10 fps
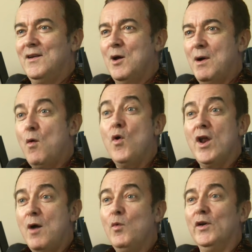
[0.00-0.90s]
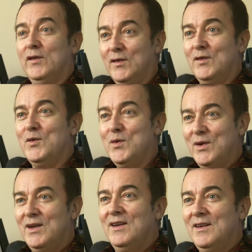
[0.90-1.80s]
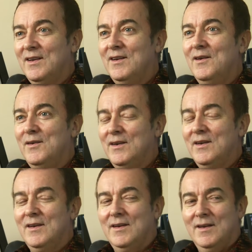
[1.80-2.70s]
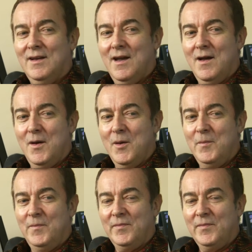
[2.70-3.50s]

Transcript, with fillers: about what I wanted to do, you know. Um, you were